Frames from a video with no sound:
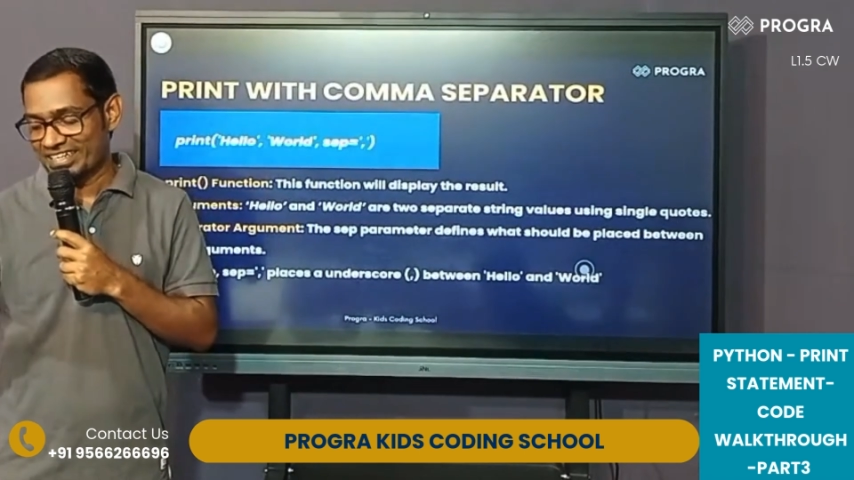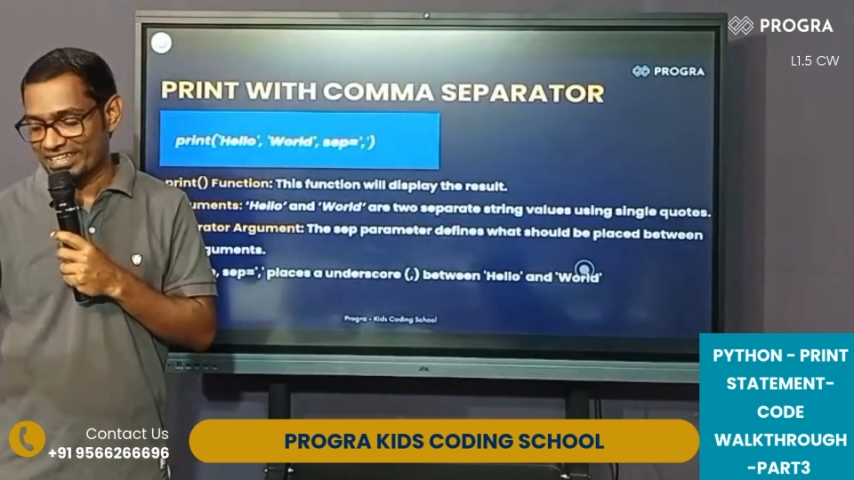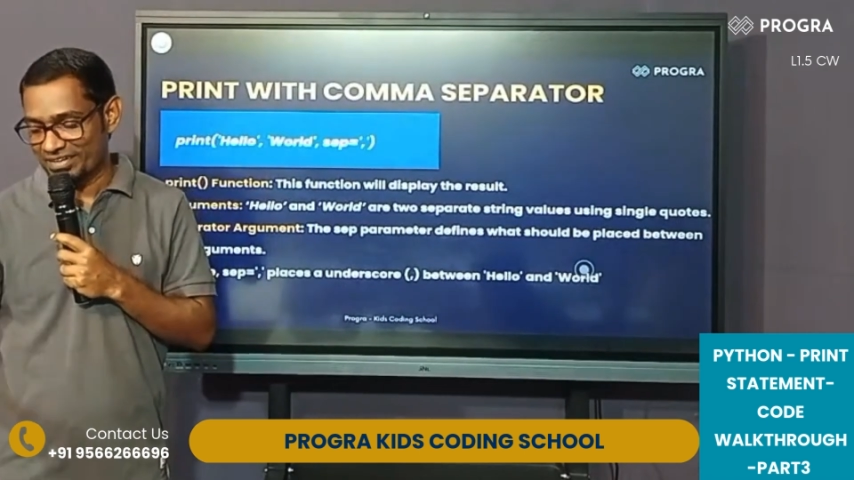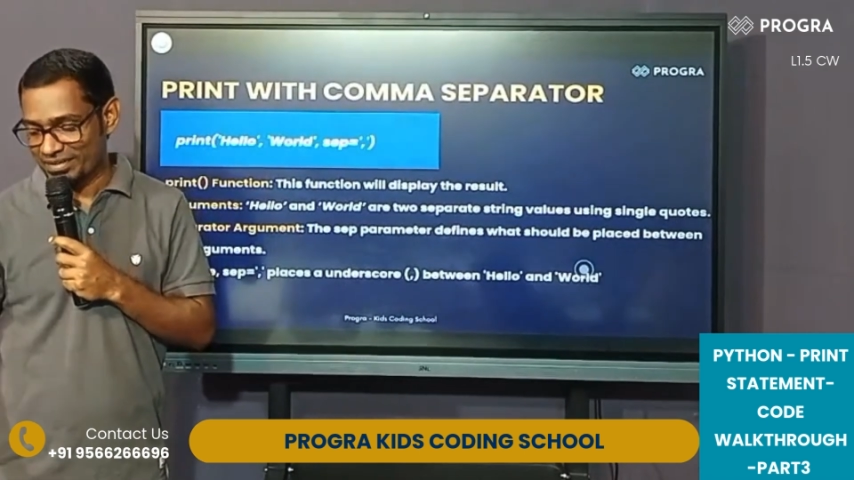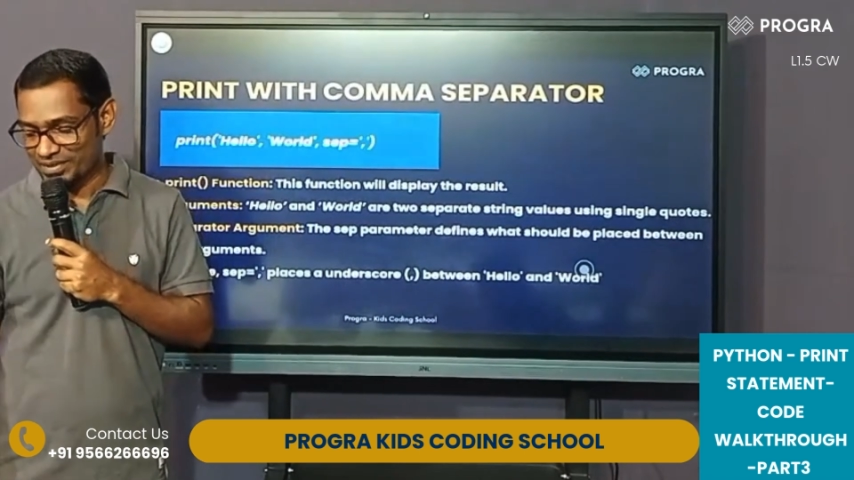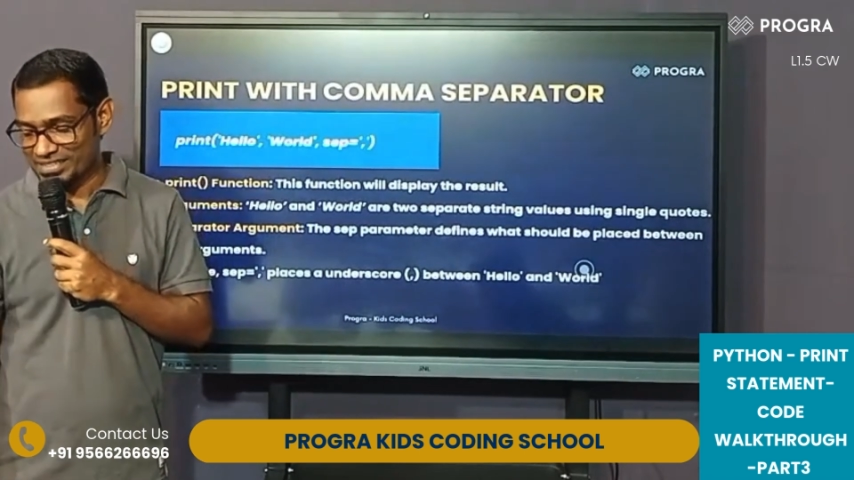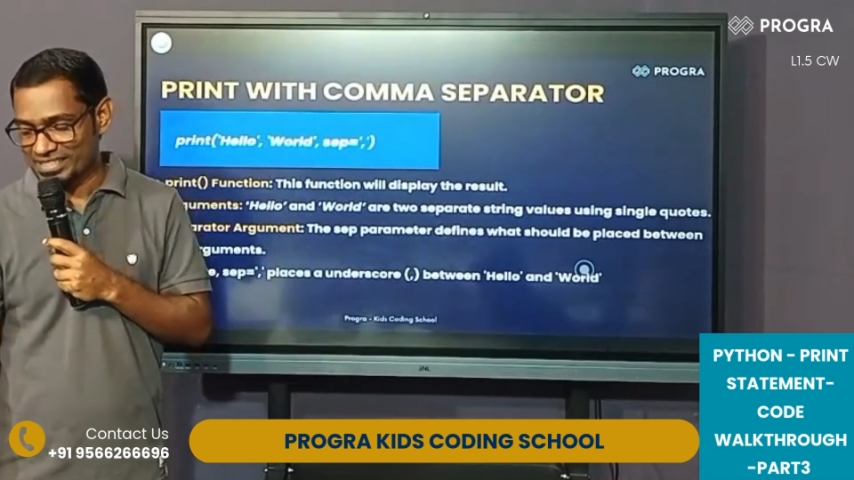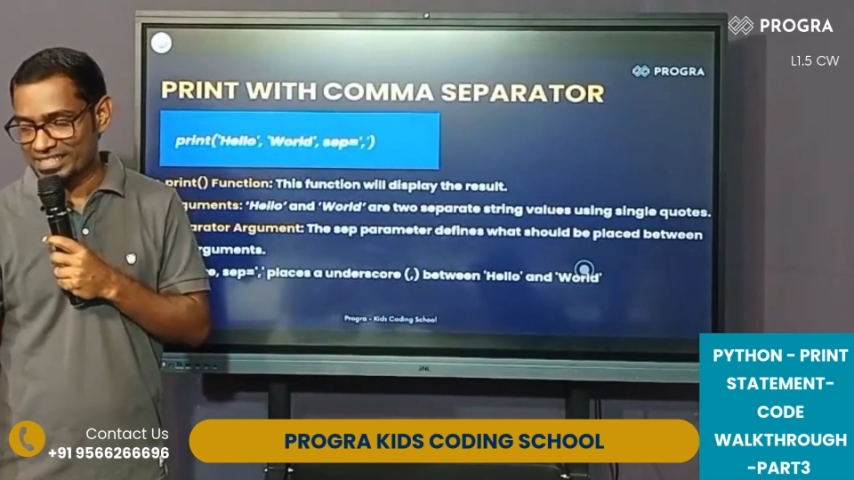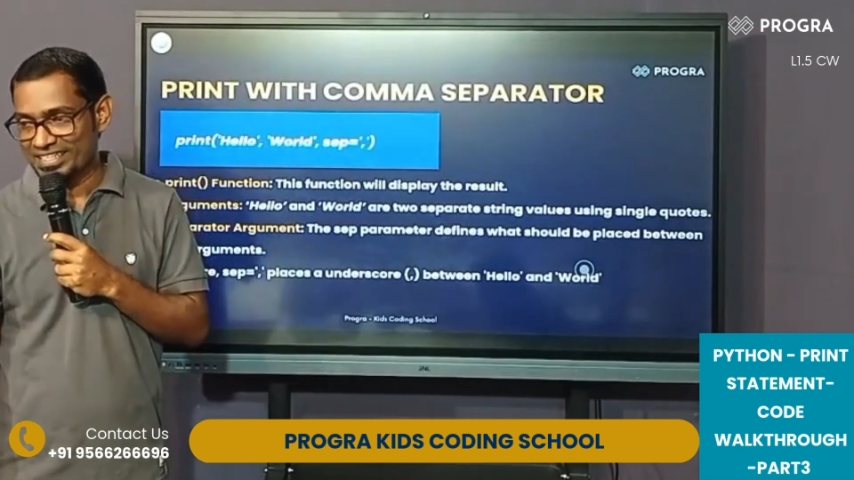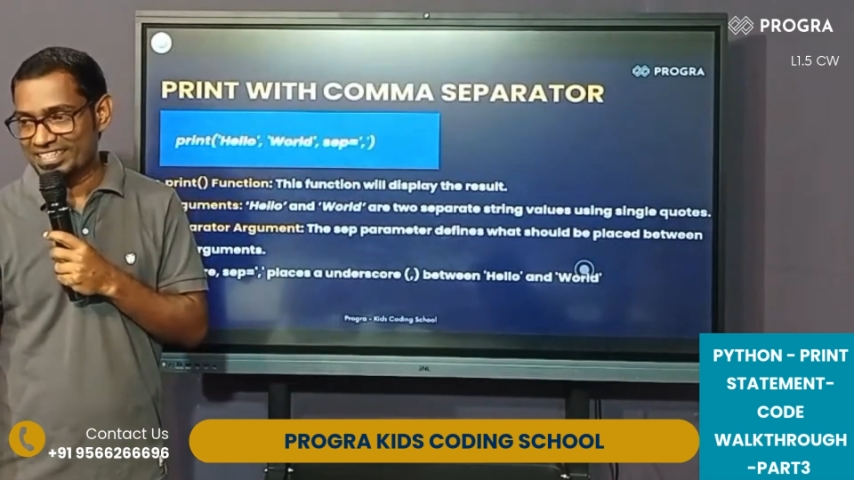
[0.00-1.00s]
can you come and sit
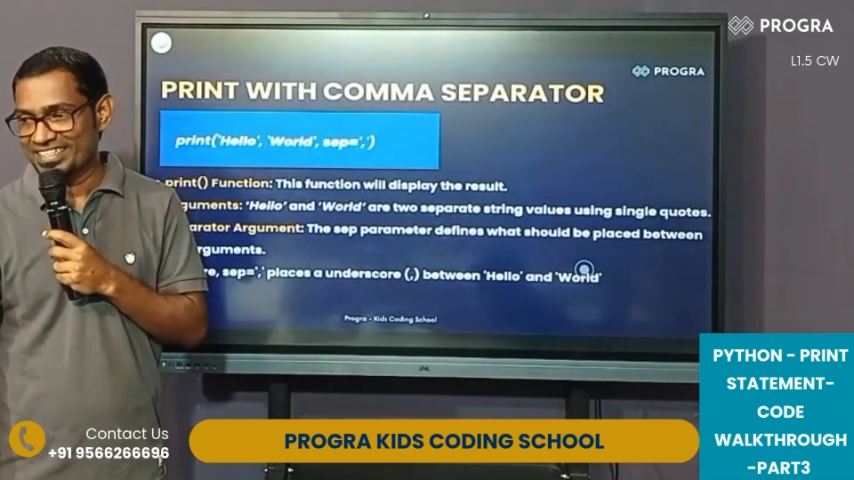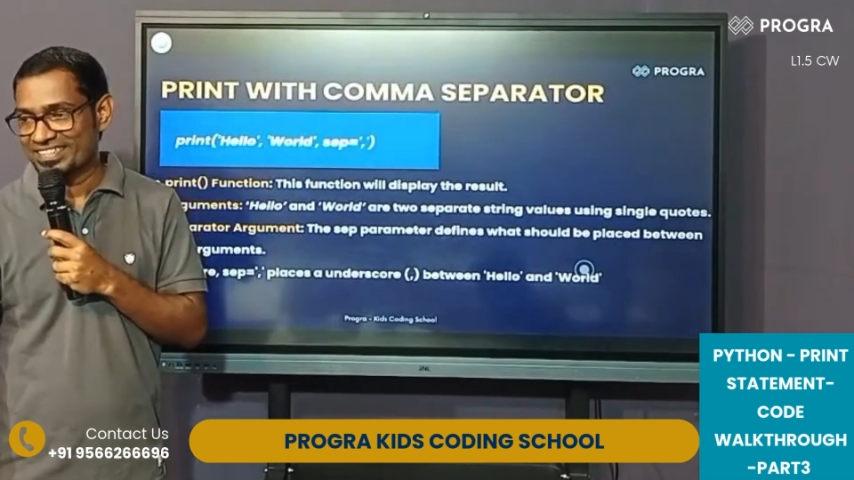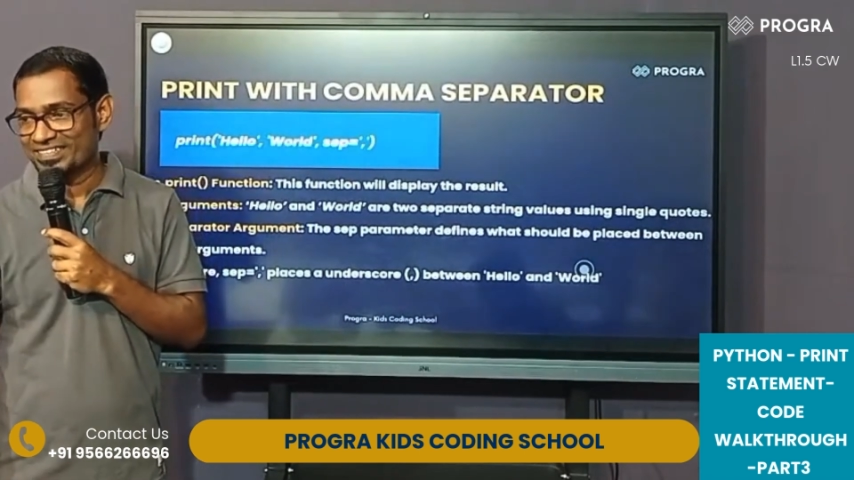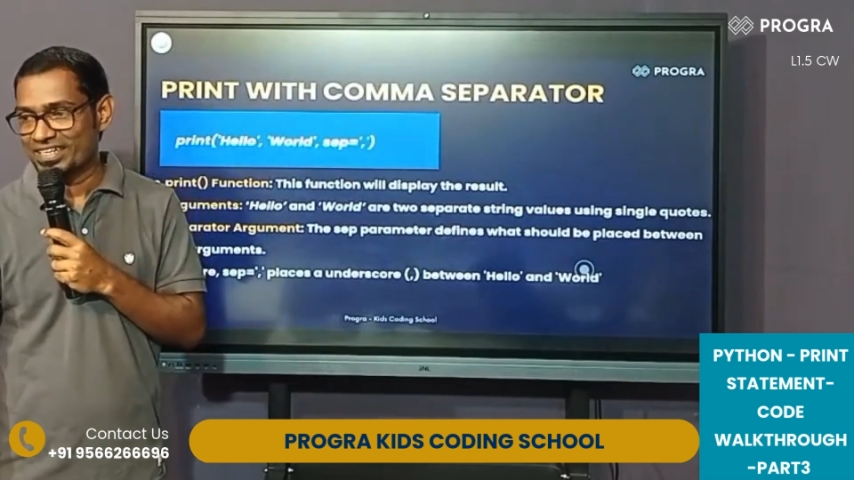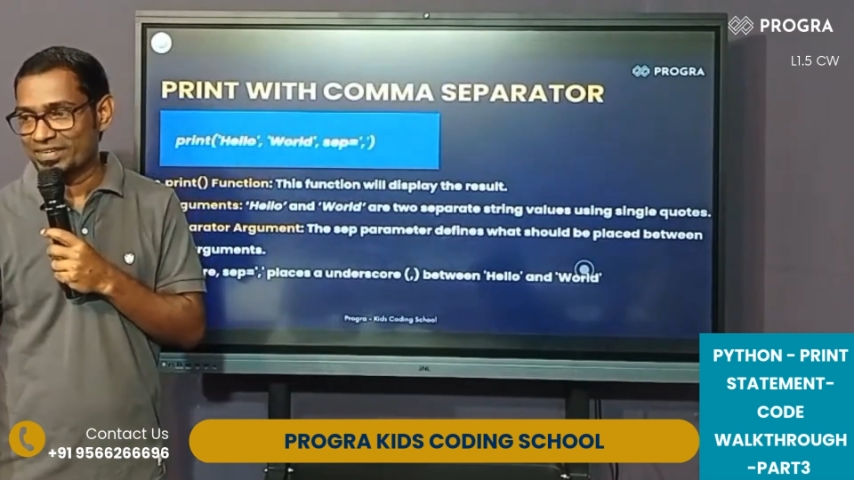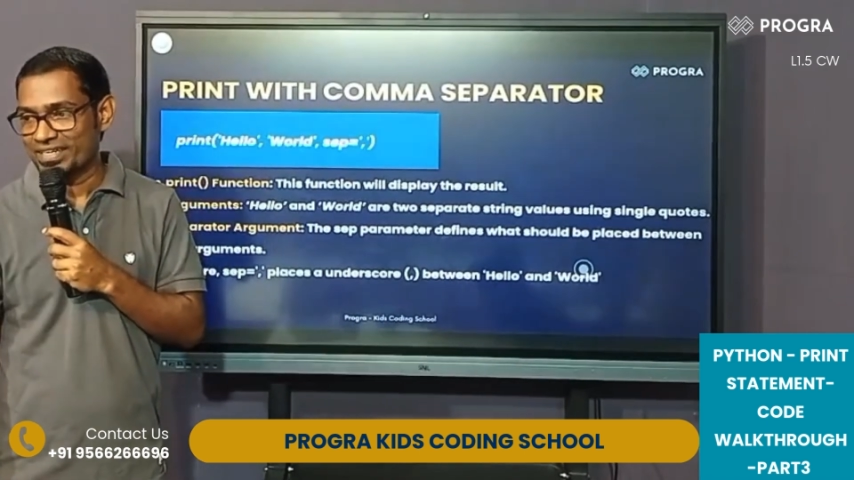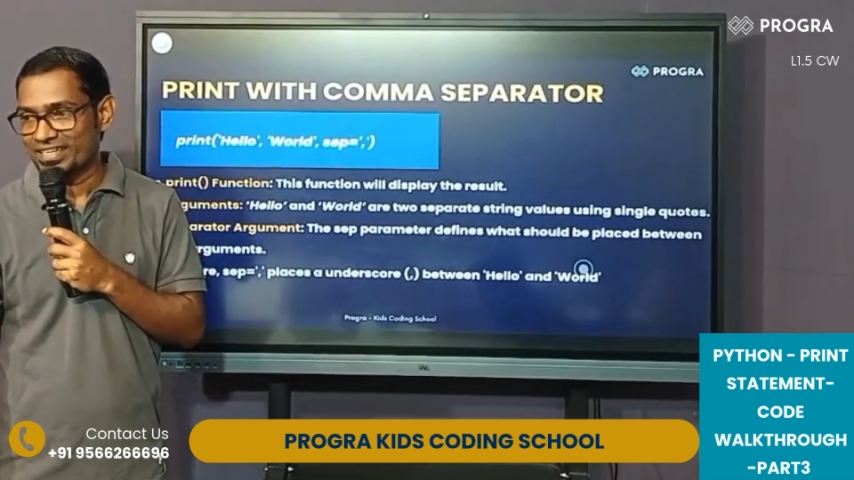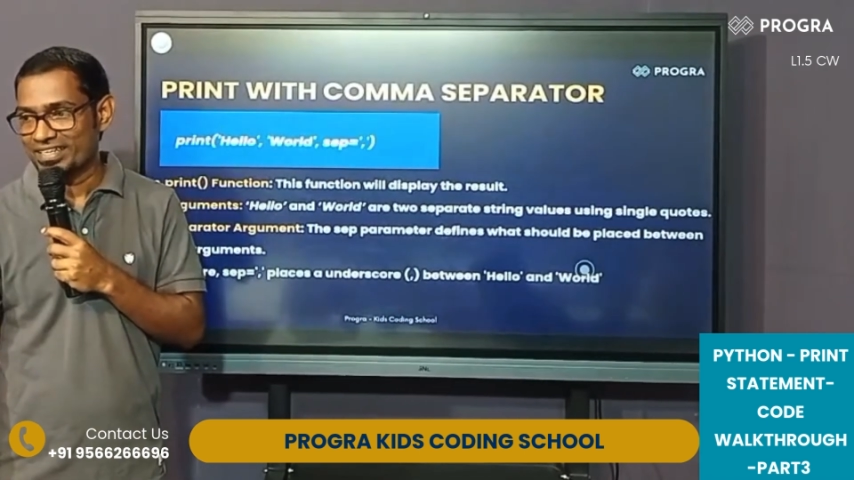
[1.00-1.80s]
here for a while?